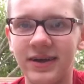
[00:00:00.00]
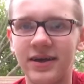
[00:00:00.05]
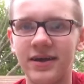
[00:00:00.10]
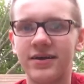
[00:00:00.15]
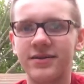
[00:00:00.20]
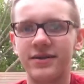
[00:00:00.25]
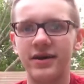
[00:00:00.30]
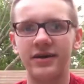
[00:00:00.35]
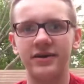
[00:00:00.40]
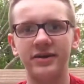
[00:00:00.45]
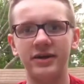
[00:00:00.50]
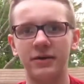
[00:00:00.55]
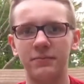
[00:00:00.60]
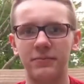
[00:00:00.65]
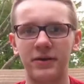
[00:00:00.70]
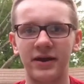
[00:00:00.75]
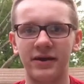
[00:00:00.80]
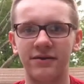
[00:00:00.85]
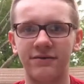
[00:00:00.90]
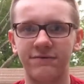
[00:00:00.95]
They DM
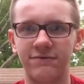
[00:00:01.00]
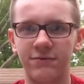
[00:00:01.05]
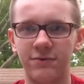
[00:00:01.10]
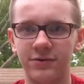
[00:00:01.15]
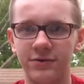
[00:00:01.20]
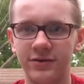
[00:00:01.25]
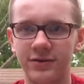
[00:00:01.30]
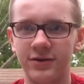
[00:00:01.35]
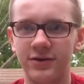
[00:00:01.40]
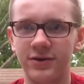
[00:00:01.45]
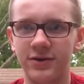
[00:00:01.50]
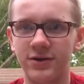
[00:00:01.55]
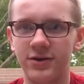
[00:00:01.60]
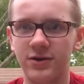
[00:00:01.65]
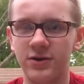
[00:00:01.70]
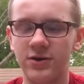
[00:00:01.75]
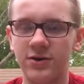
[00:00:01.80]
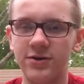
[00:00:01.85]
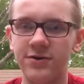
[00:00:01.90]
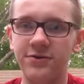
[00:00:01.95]
back and forth.
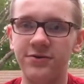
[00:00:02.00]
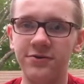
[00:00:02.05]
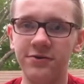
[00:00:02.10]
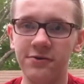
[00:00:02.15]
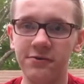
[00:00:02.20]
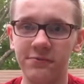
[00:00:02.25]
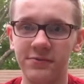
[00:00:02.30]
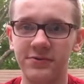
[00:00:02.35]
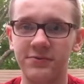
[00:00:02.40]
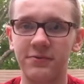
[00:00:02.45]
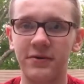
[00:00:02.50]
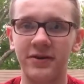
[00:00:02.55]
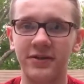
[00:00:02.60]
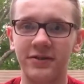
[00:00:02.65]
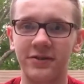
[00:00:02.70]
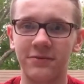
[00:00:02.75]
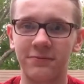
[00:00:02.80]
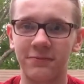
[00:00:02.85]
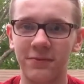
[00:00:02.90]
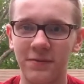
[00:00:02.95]
June was running
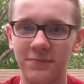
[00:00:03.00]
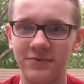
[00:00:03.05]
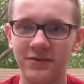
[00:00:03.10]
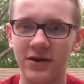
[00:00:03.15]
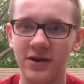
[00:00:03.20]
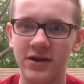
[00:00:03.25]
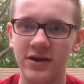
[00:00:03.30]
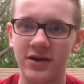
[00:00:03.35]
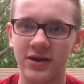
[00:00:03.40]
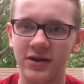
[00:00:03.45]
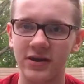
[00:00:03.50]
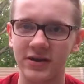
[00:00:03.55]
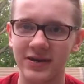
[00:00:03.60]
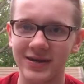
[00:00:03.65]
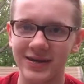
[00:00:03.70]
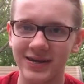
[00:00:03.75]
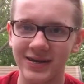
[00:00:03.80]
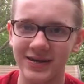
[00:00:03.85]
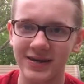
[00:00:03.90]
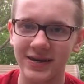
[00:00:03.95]
the website
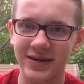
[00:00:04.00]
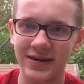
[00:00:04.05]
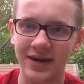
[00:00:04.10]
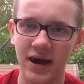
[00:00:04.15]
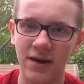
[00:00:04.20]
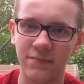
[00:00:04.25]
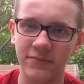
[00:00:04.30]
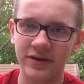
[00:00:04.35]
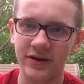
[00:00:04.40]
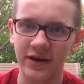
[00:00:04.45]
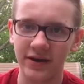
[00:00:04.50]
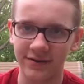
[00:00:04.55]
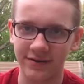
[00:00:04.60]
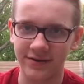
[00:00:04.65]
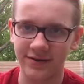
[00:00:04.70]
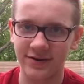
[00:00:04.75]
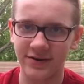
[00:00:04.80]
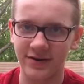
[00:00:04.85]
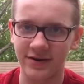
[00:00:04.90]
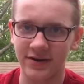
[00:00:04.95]
Guessing Not PH.
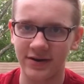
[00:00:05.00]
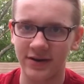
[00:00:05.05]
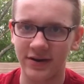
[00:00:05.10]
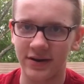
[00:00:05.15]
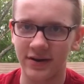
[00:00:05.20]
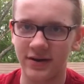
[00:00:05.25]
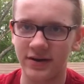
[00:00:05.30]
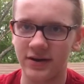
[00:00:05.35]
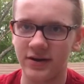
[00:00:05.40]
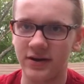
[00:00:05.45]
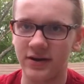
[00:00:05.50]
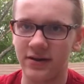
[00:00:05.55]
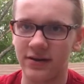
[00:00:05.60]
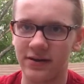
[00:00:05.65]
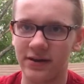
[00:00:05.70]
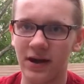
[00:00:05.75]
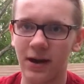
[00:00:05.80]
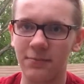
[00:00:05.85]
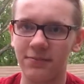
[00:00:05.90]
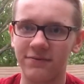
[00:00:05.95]
The
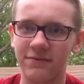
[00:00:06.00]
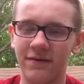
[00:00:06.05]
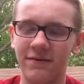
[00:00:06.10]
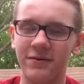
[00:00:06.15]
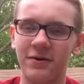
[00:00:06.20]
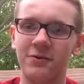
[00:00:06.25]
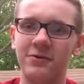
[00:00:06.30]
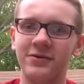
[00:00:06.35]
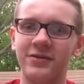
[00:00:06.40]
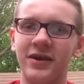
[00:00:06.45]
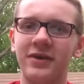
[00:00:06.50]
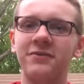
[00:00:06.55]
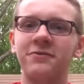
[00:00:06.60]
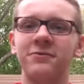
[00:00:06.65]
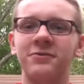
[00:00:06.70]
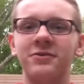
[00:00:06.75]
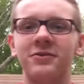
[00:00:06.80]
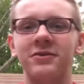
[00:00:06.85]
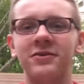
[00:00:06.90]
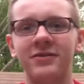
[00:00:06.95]
cops found out, and
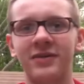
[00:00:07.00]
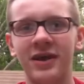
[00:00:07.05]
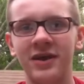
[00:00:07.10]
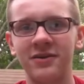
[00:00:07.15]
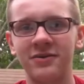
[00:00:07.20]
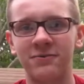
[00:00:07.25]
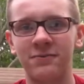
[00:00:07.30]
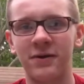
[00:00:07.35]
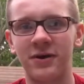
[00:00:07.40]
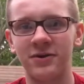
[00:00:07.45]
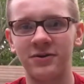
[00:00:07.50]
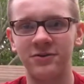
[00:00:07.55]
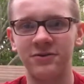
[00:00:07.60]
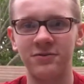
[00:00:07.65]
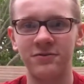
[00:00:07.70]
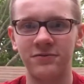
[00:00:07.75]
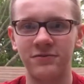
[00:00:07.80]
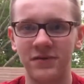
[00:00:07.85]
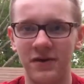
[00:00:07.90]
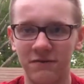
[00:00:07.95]
that is why
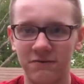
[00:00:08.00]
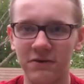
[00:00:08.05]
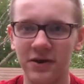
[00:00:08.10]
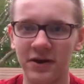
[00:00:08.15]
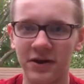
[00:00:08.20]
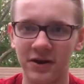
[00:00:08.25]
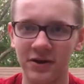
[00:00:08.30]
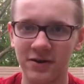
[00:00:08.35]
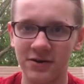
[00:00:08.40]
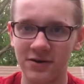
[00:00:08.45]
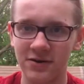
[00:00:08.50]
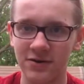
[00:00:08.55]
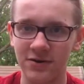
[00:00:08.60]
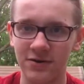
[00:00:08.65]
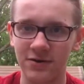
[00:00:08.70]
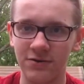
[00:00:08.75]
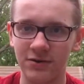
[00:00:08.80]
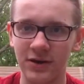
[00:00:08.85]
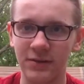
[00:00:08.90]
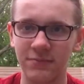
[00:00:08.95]
June left Raina,
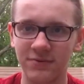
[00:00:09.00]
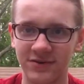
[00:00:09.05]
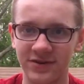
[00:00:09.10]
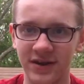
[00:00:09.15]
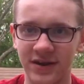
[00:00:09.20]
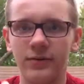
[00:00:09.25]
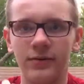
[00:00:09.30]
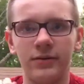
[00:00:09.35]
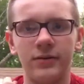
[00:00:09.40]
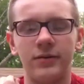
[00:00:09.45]
to keep her safe.